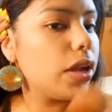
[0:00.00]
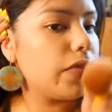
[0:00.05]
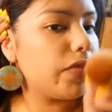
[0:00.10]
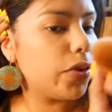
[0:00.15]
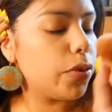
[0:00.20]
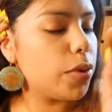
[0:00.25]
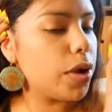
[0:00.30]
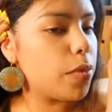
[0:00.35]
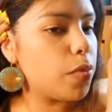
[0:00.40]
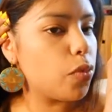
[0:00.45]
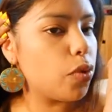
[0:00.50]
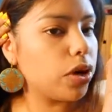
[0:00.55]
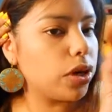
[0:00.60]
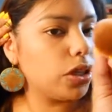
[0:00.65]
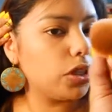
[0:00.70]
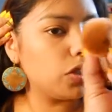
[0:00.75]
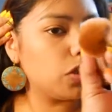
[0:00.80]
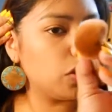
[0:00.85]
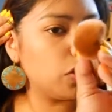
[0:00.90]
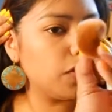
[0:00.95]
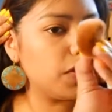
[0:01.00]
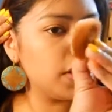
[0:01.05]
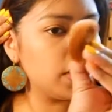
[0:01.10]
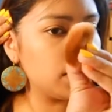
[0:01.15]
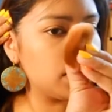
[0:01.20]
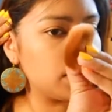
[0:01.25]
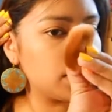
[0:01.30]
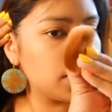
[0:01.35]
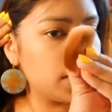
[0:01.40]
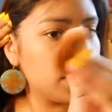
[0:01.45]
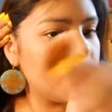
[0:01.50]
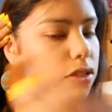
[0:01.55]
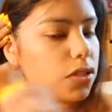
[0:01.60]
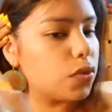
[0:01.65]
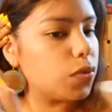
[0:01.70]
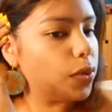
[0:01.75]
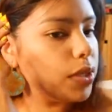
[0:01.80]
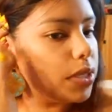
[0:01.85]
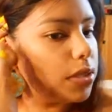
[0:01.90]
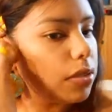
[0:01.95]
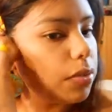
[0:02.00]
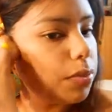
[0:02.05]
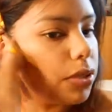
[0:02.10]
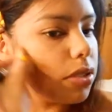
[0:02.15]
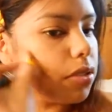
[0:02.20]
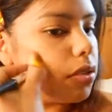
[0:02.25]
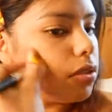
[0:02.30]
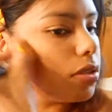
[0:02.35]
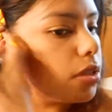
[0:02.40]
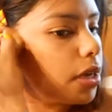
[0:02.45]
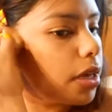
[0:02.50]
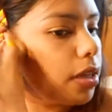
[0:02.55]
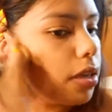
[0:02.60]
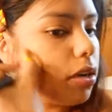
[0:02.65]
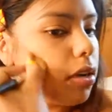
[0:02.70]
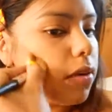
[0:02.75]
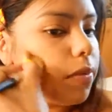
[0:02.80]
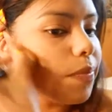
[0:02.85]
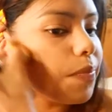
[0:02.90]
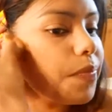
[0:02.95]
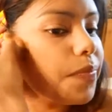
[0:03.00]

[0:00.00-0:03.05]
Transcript: If you want more control of it, just kind of squeeze the bristles together.